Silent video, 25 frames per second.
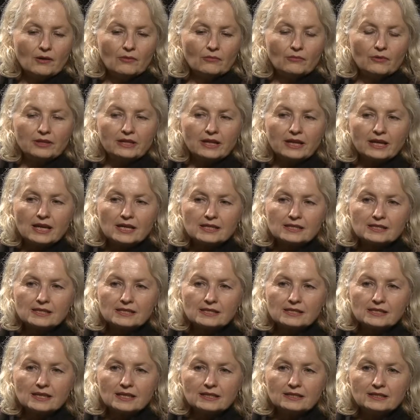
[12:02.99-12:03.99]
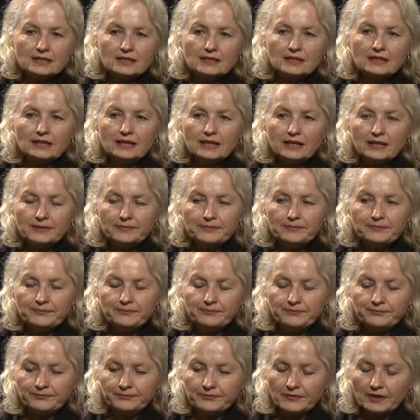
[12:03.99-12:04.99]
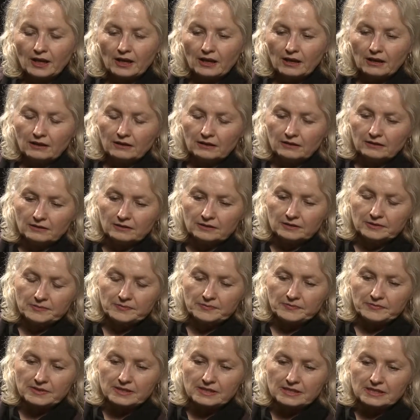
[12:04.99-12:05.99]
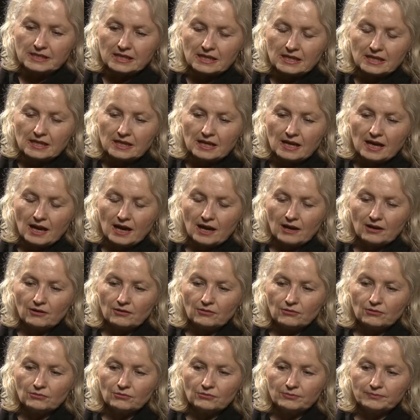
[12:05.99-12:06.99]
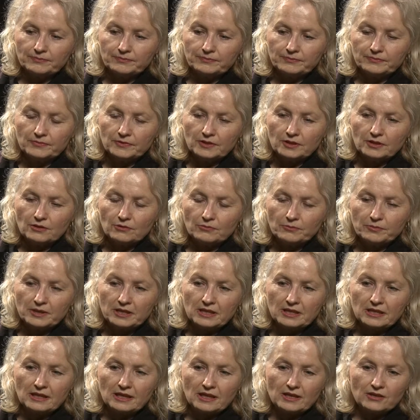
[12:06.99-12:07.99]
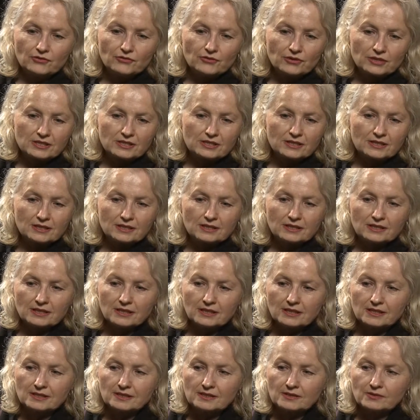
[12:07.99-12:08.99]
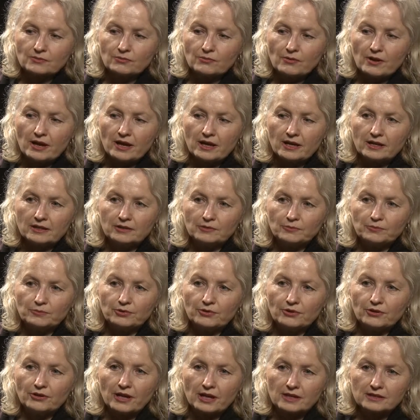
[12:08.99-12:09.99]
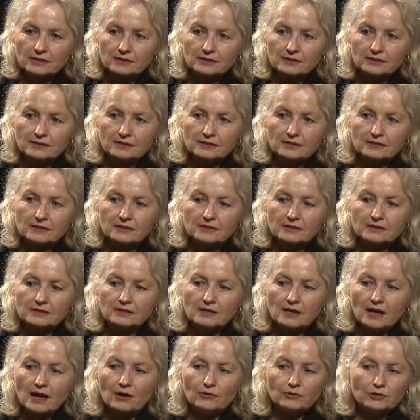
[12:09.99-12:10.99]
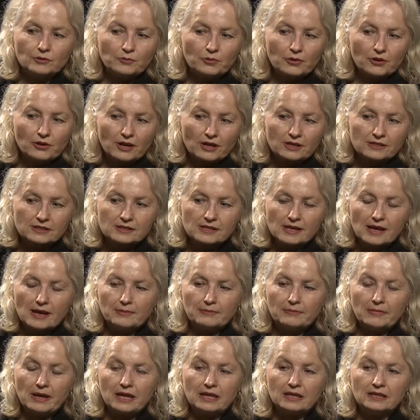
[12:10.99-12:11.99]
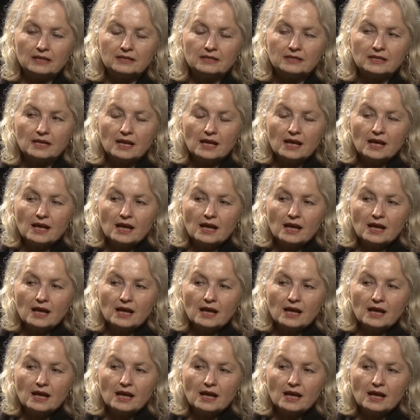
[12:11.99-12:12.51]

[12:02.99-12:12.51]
Well, I can certainly um, see how you know be interested is where the products, how the products are made,